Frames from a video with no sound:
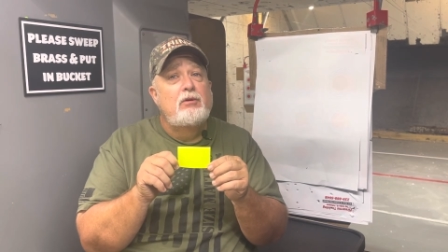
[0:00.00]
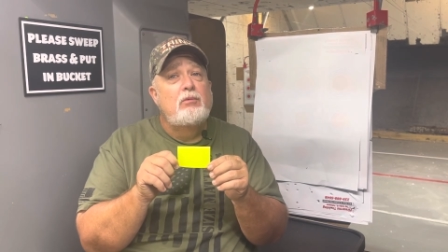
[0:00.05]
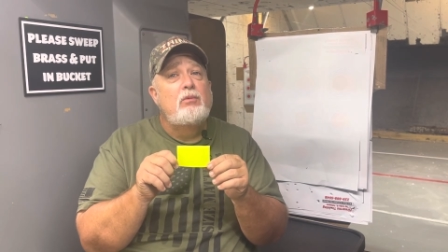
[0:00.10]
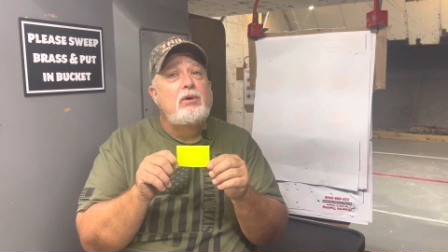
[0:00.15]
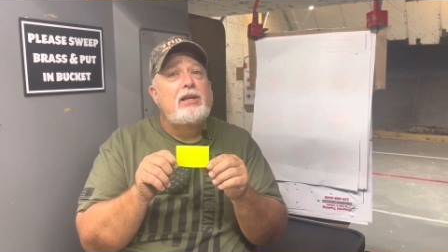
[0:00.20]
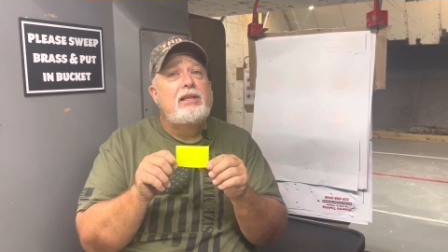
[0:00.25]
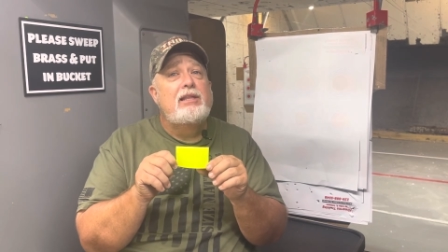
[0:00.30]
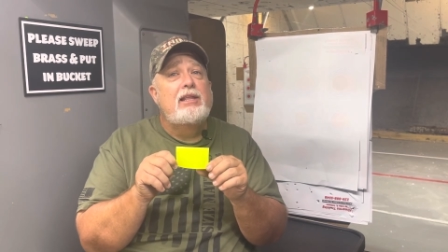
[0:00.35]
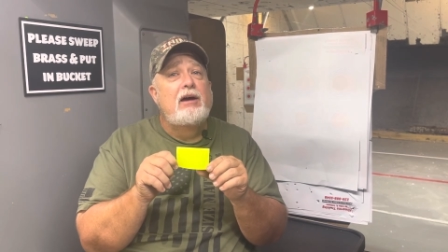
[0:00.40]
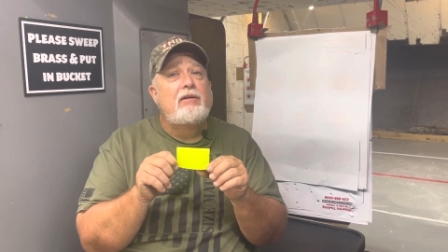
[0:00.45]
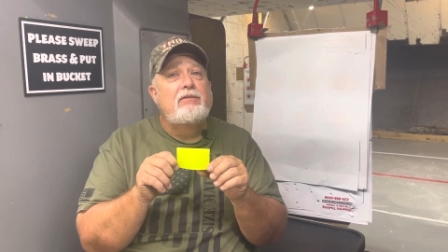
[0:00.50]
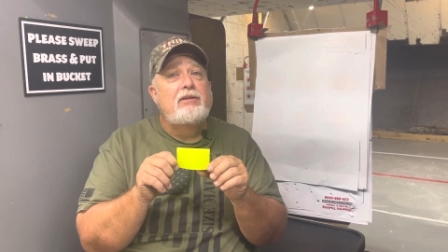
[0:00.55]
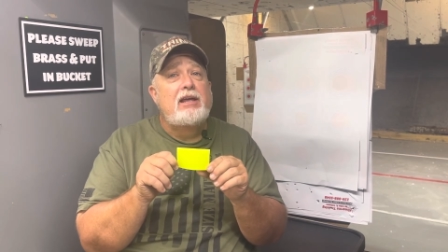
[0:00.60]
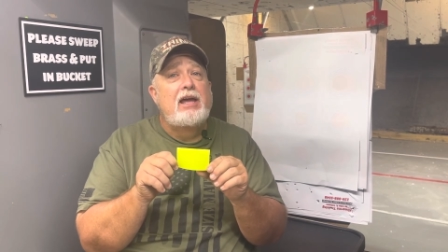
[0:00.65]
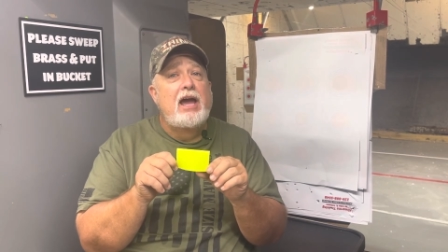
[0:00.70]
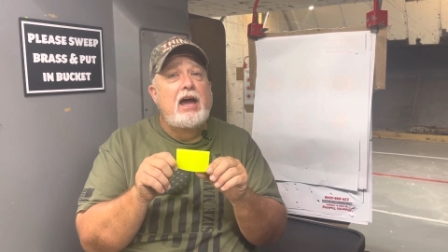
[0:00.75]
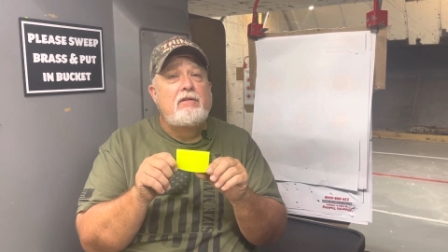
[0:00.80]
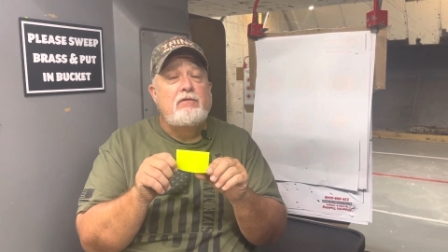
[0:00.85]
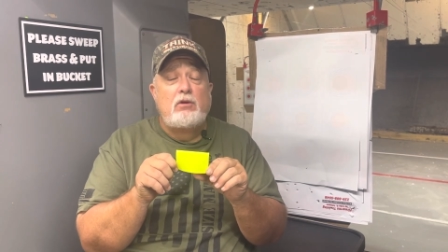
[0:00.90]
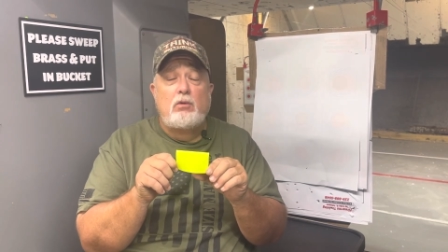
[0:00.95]
We'd love to
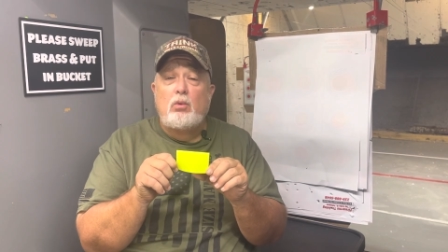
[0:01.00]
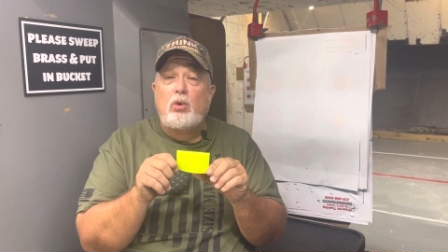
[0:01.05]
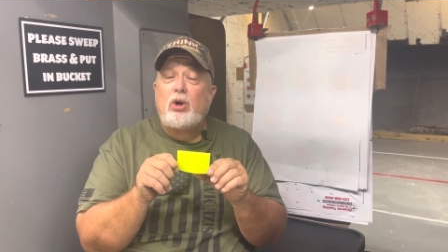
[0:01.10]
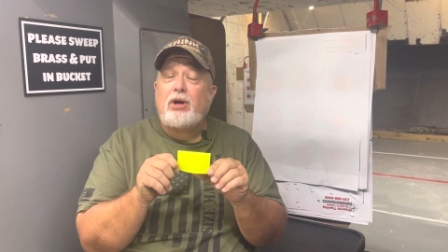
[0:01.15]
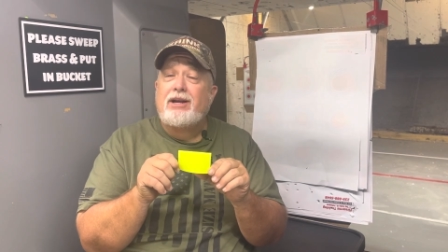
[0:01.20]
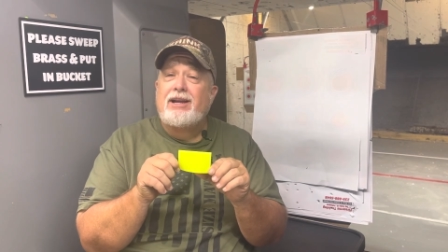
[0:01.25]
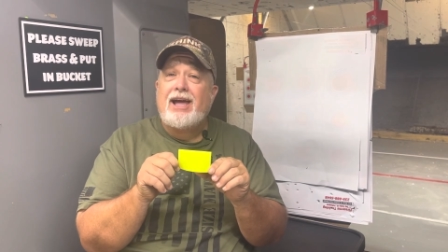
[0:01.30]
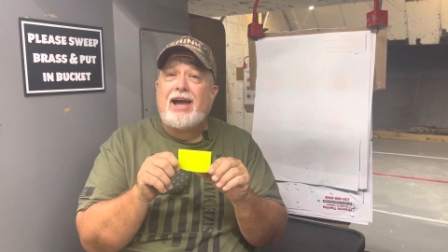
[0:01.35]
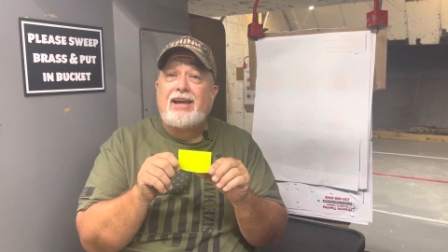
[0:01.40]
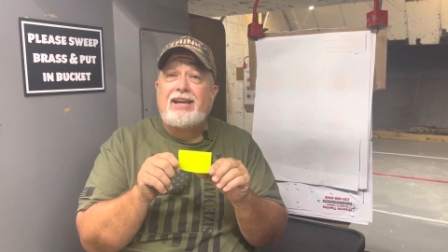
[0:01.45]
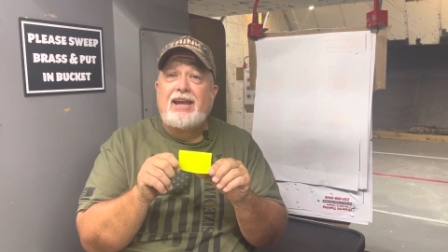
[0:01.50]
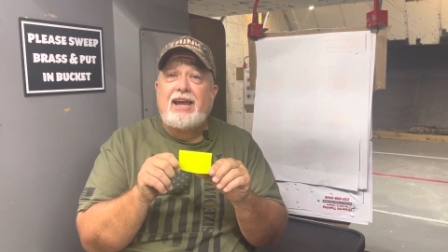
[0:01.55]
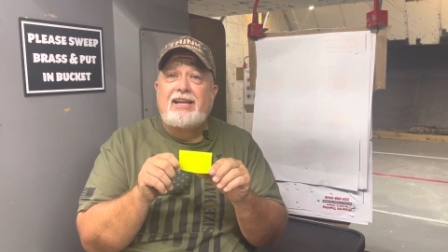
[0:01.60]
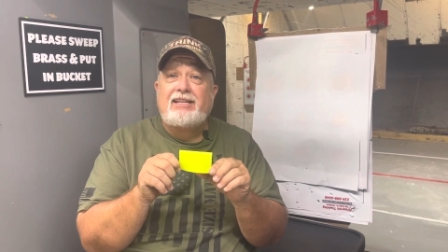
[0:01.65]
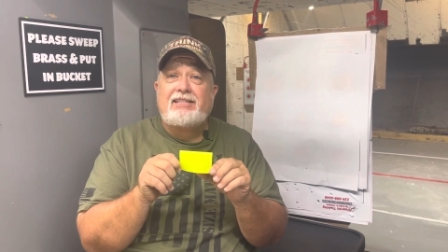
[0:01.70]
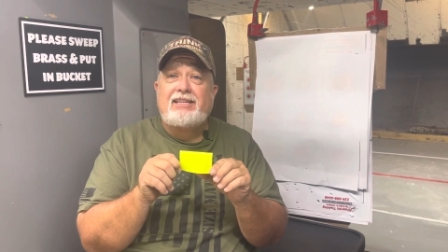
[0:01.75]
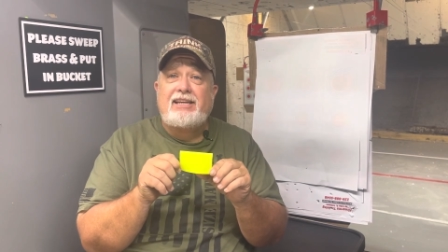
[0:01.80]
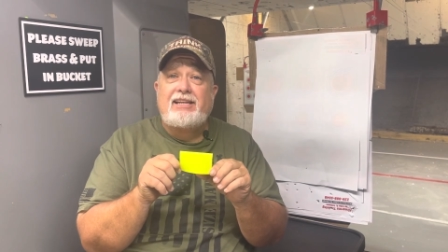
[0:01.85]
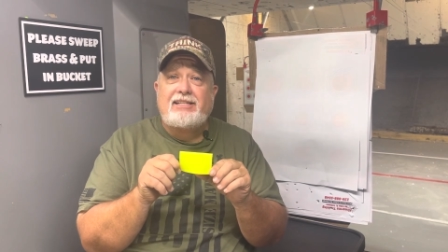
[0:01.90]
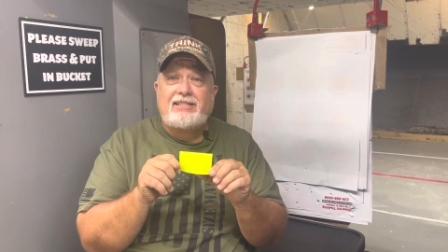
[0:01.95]
have you. We're at
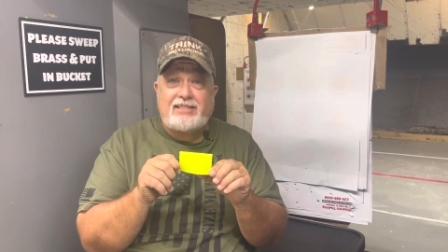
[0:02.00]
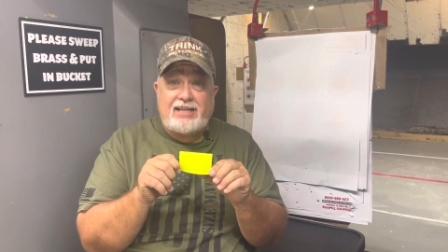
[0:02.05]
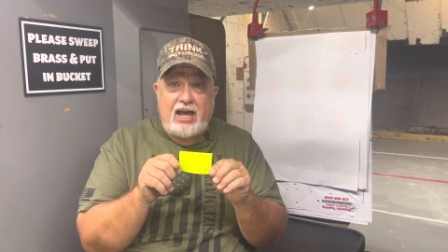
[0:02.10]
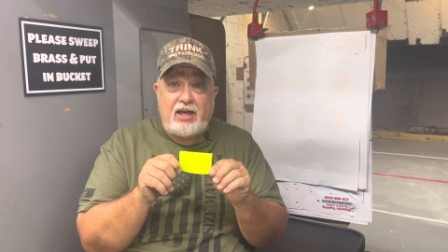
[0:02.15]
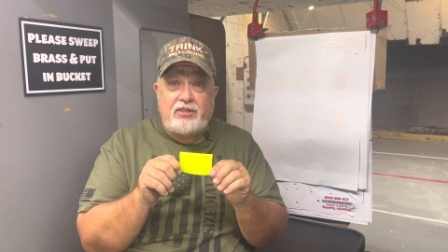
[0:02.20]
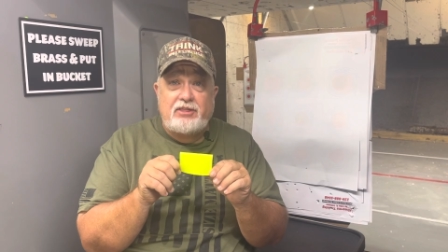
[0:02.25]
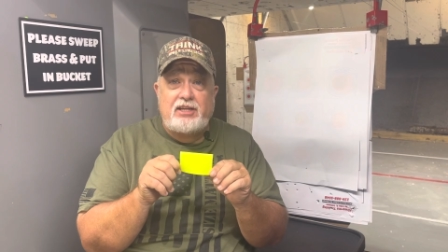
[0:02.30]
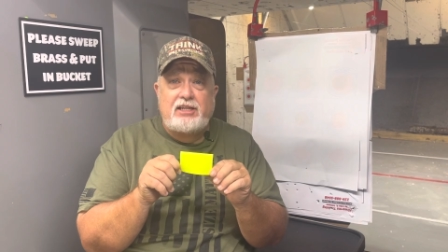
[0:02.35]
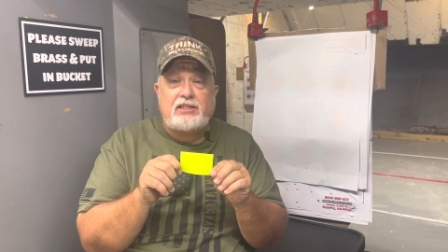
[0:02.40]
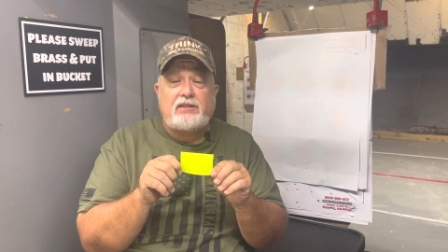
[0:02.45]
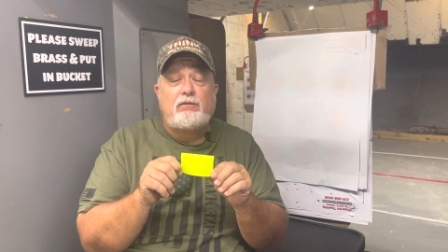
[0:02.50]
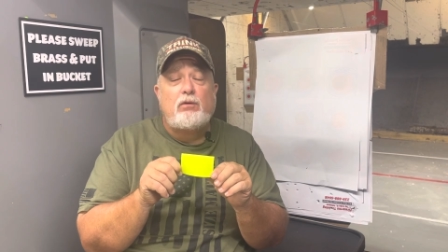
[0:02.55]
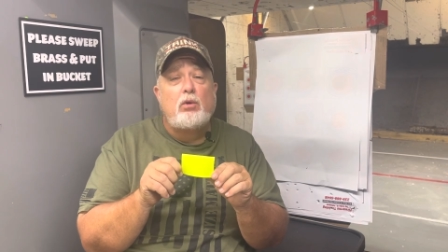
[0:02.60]
918 Southeast